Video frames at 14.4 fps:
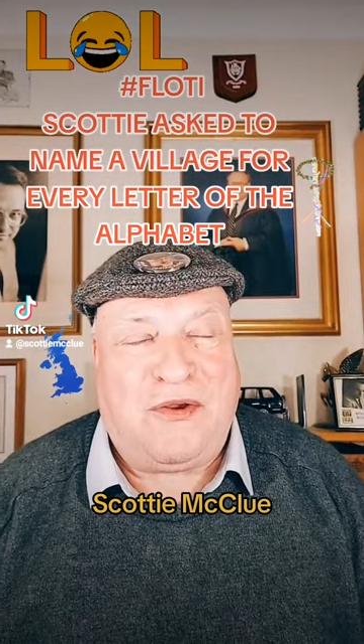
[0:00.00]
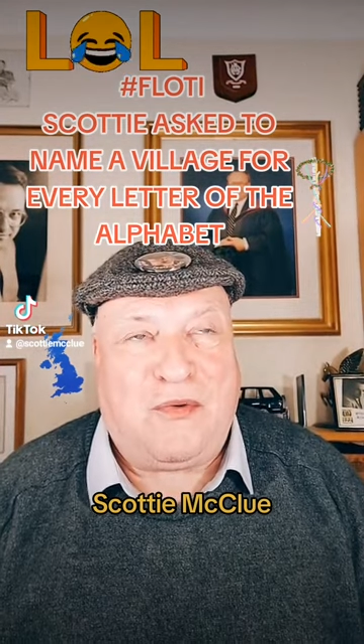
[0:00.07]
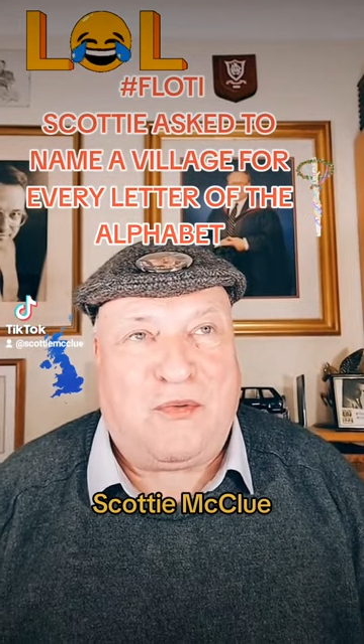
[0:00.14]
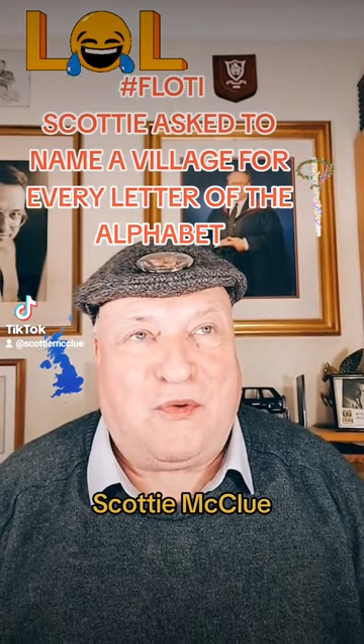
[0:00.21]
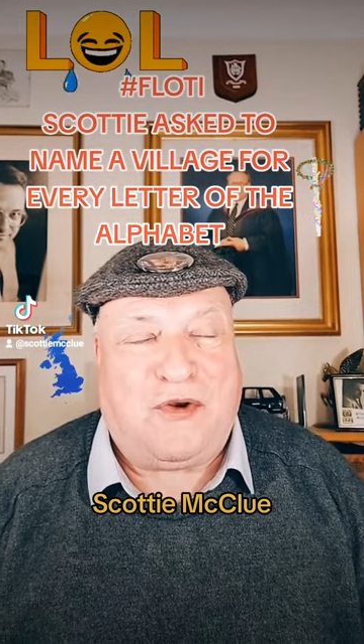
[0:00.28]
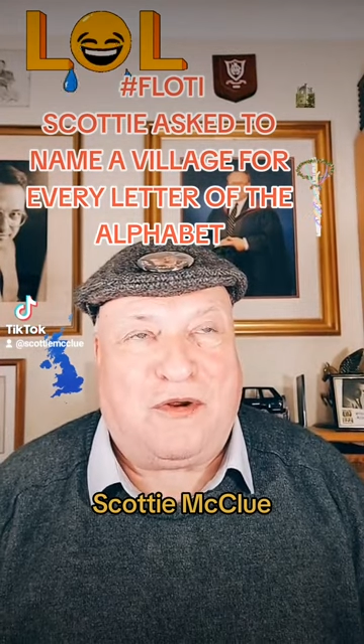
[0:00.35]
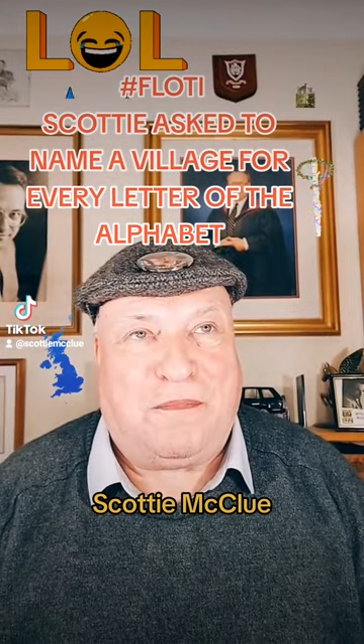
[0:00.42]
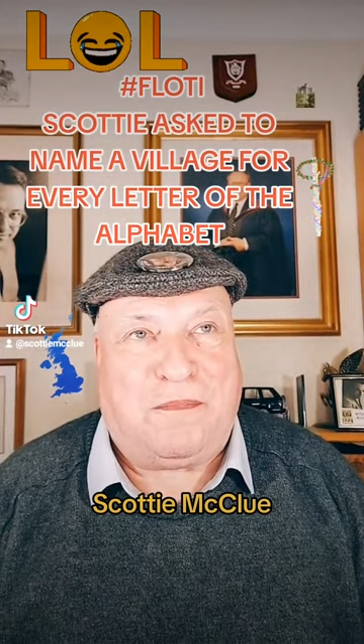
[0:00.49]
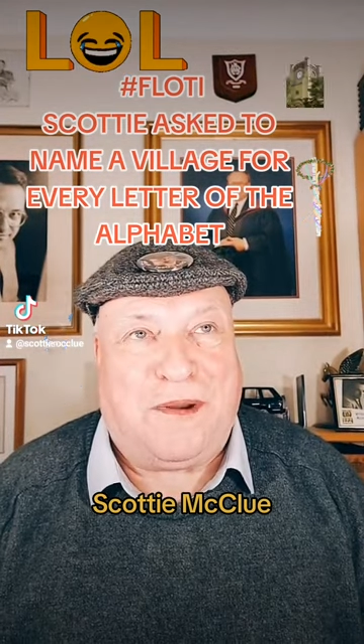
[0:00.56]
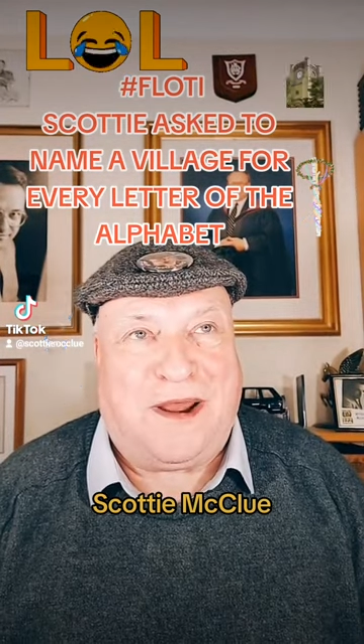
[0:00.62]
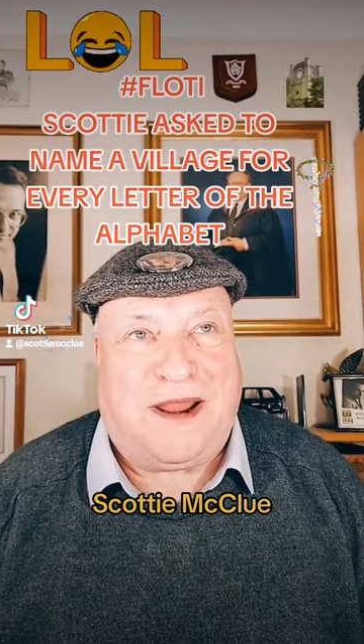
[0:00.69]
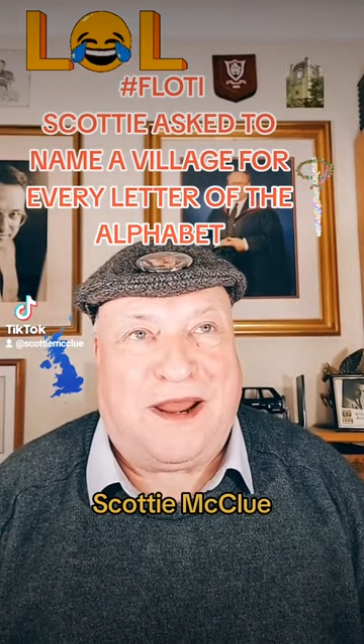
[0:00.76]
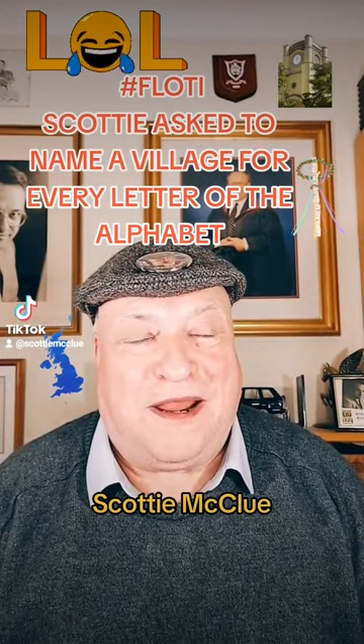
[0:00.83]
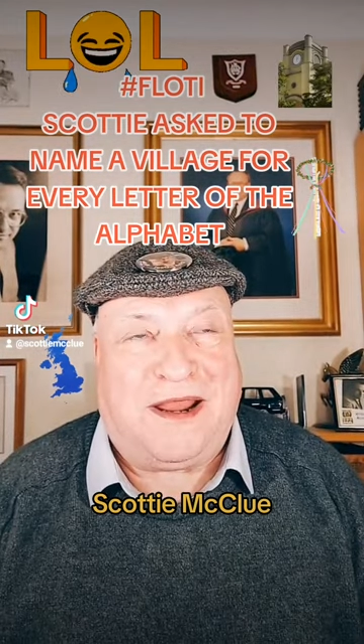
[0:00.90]
would
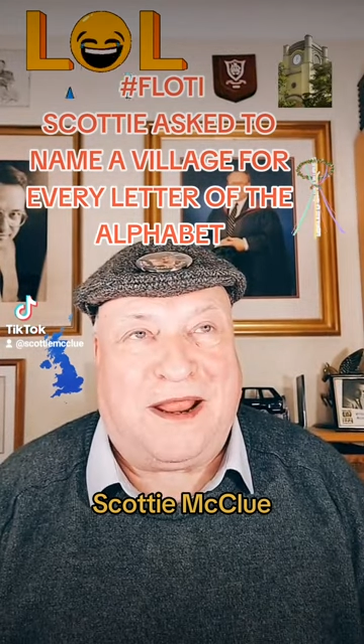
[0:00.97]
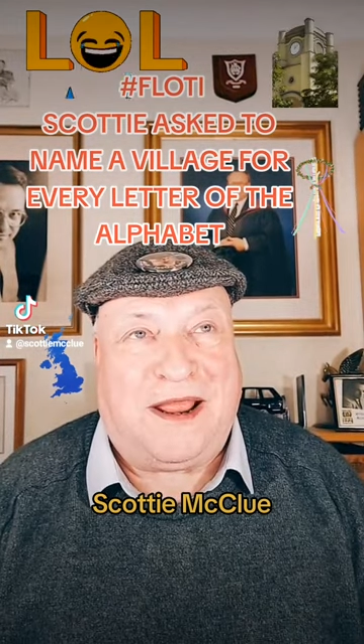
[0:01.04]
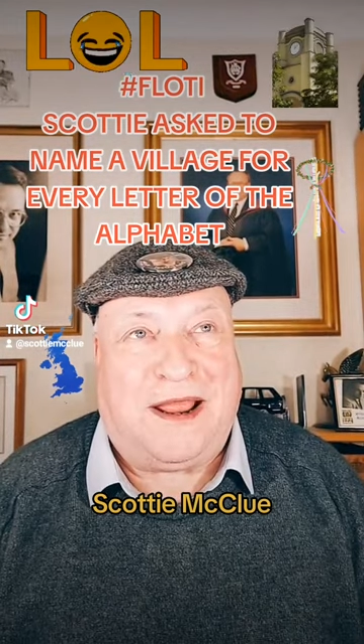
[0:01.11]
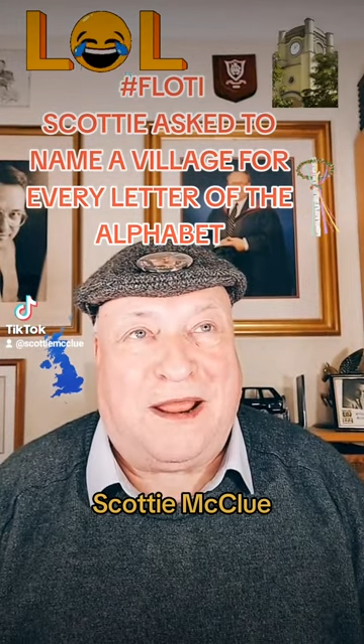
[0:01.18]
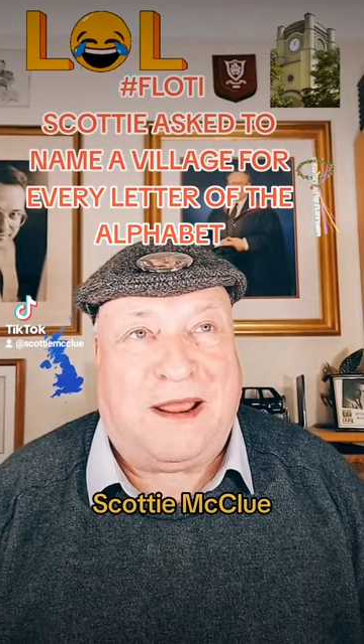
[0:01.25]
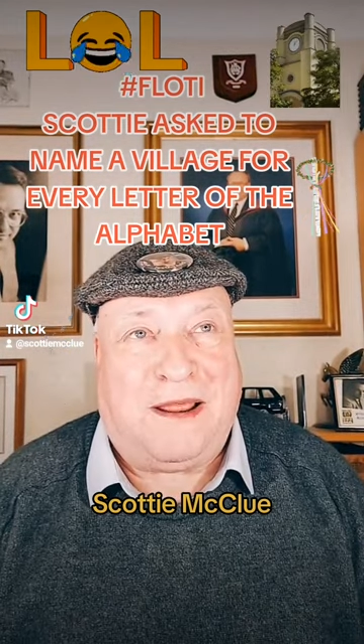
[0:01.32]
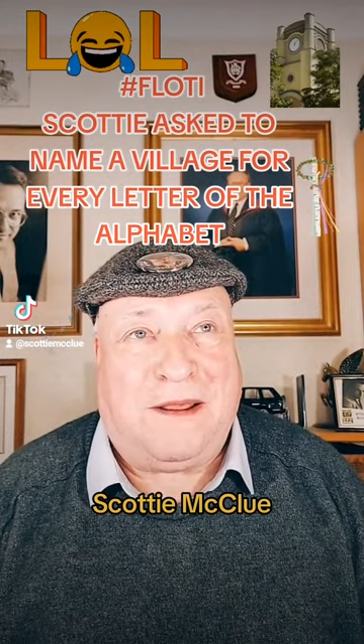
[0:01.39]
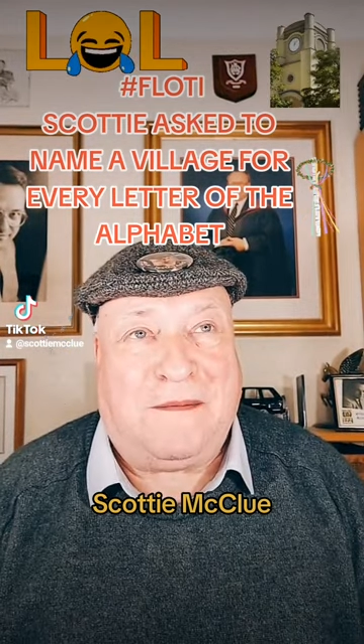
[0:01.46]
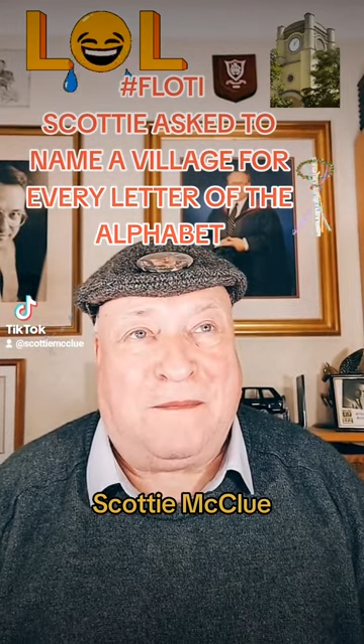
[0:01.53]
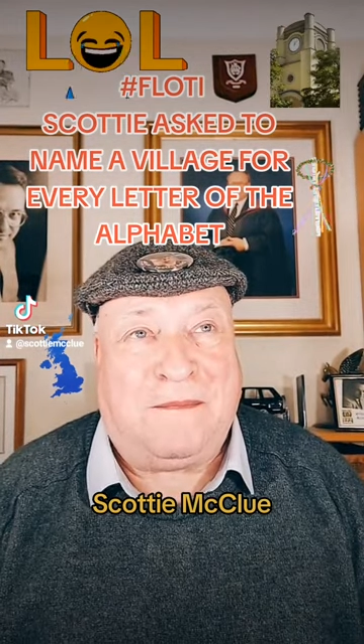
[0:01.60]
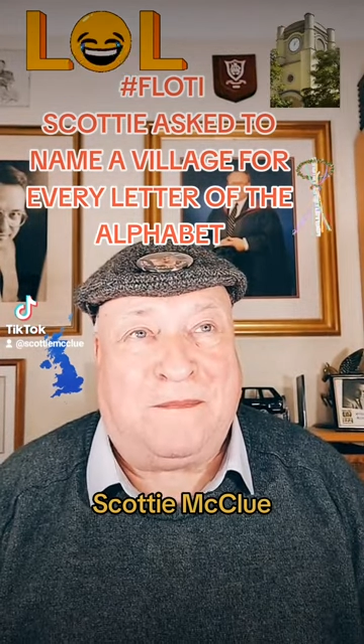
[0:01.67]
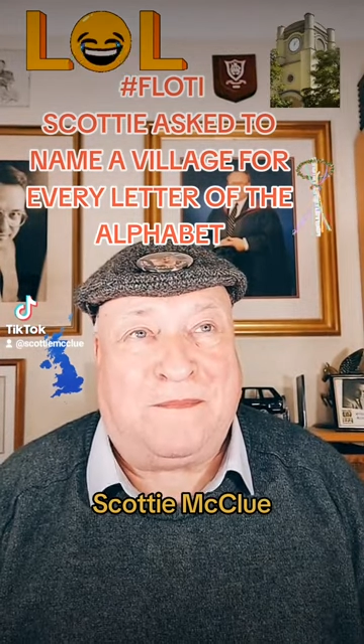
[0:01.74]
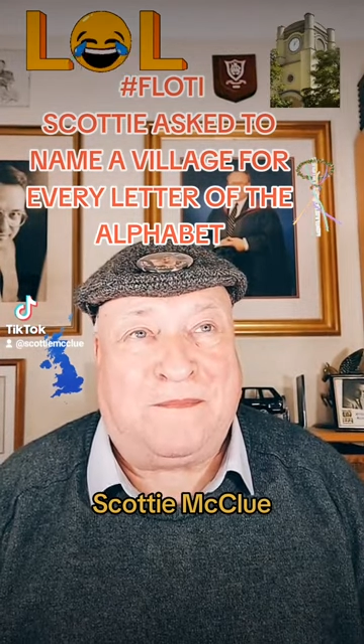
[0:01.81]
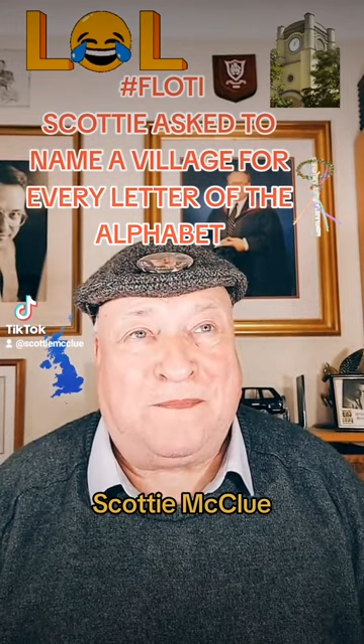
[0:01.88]
be
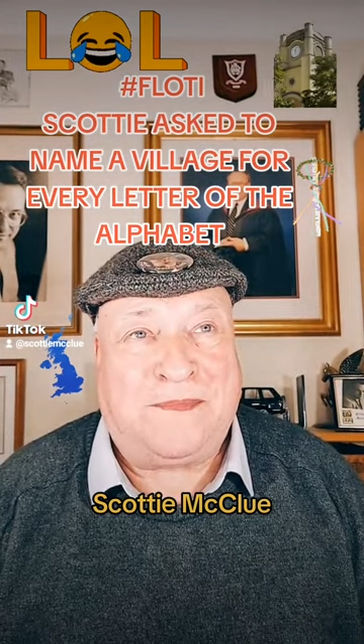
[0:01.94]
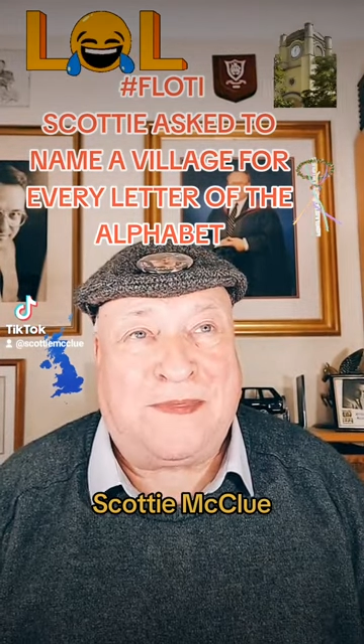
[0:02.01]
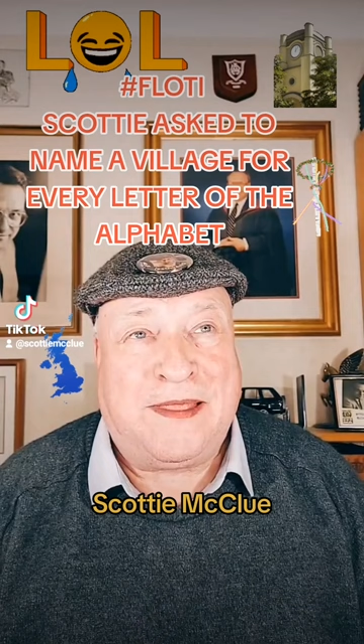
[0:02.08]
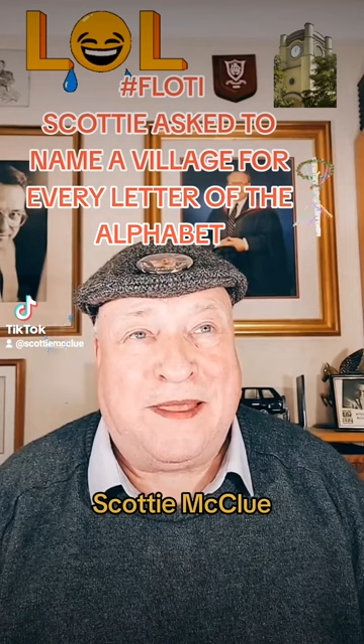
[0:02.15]
um,